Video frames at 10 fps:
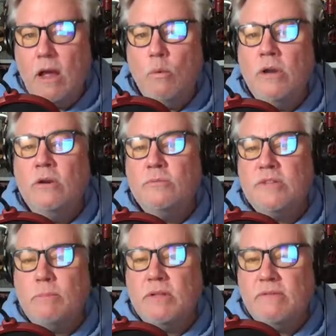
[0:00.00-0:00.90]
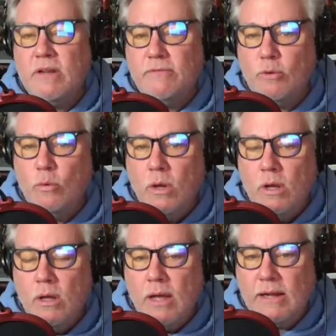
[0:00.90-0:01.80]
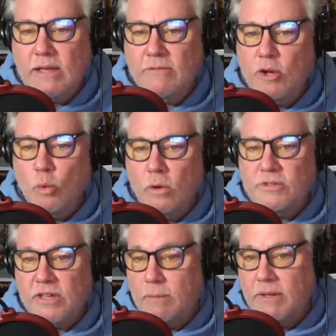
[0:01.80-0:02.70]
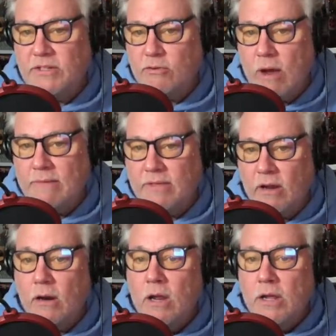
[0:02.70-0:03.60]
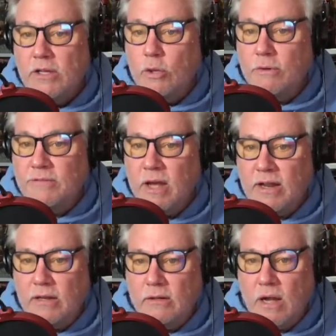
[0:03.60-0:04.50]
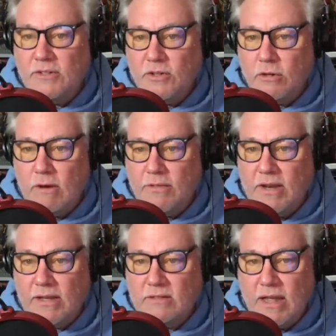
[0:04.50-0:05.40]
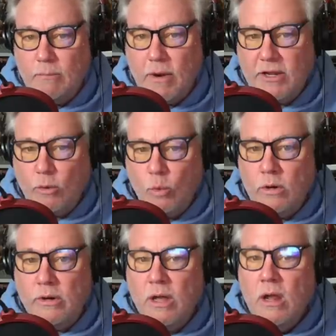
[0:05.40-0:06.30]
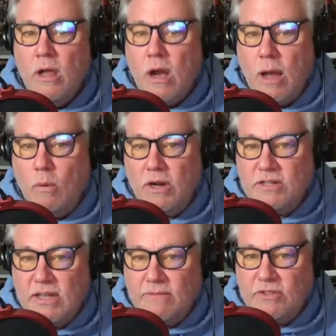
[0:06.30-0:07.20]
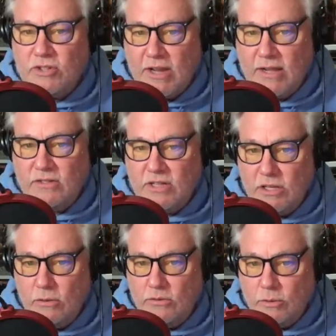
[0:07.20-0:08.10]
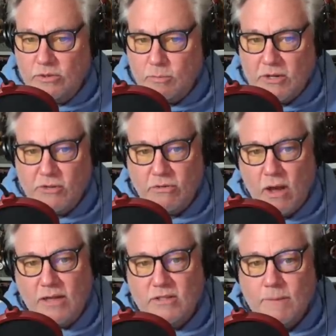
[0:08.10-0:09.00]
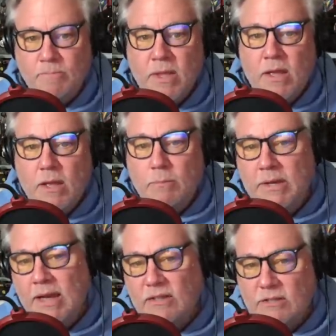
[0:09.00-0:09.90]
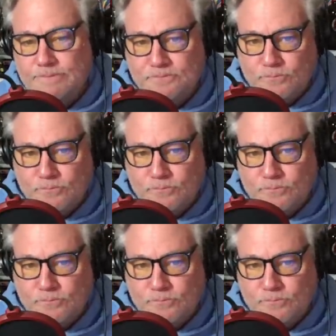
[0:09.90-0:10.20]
100% believe that if you had given your word to commit to driving there, you'd have done it, not turn around the next day and break your word. I wanted to give this chance to you to express your thoughts. P.S.